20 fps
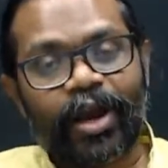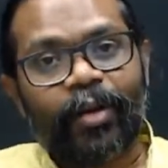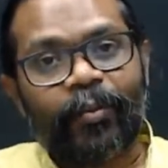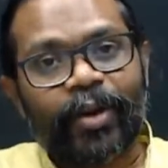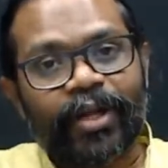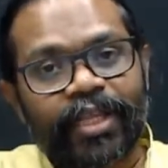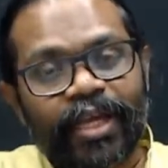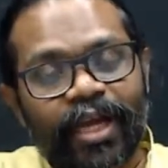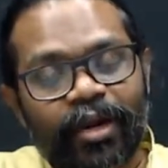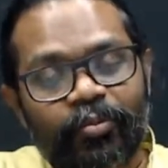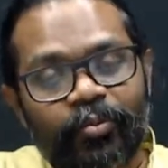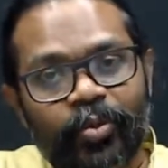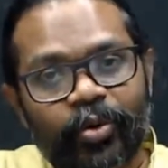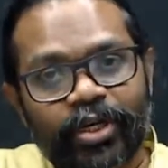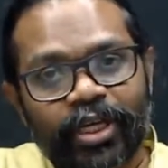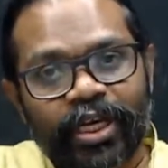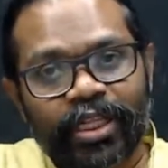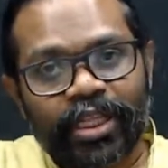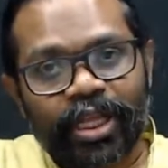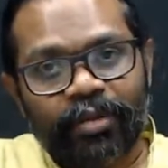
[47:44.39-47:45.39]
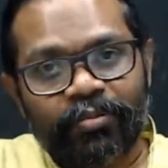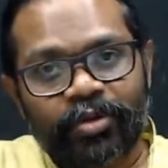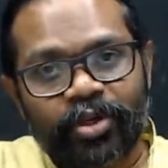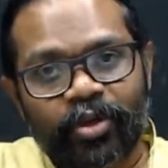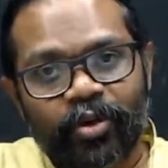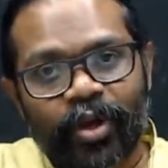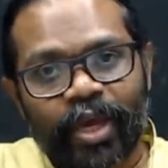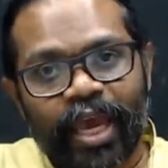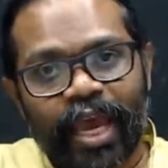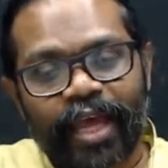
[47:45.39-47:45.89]
But then putting them
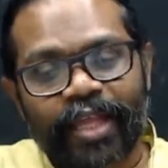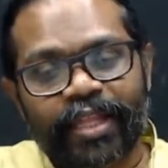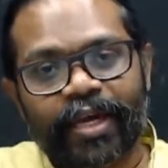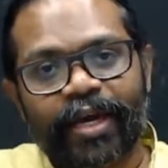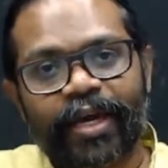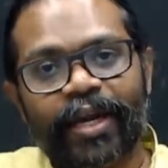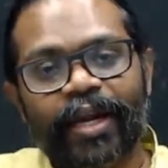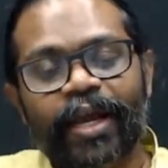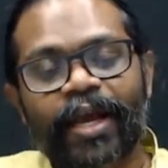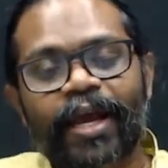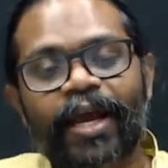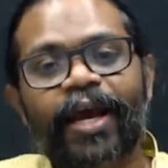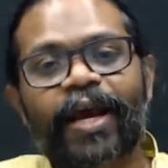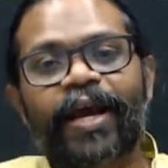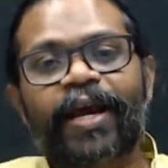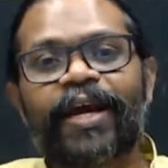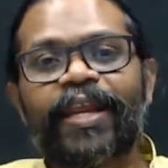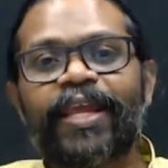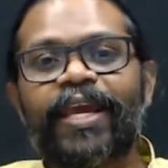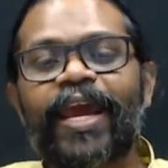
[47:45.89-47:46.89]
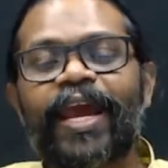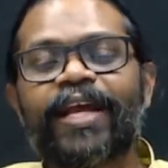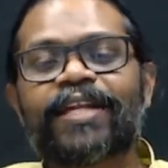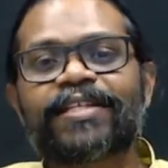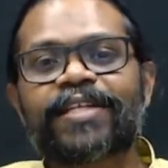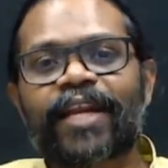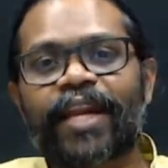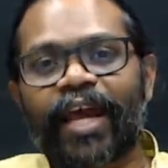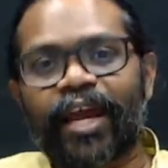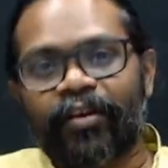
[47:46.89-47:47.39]
together creates
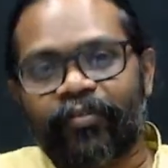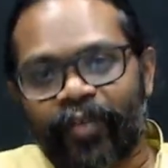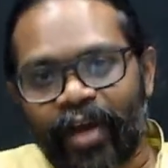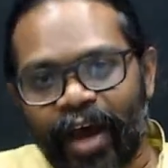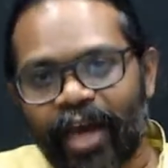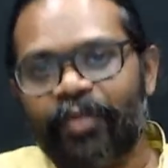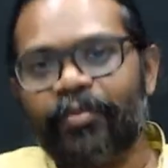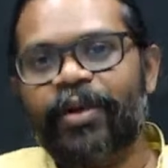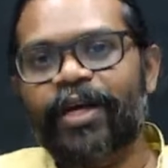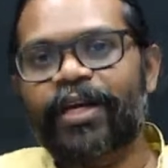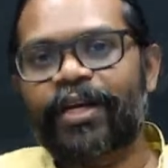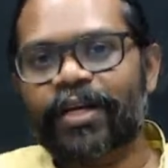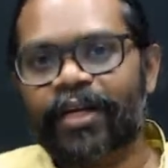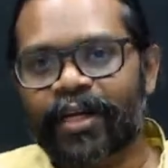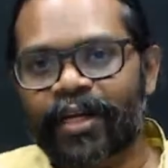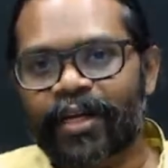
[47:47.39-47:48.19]
an environment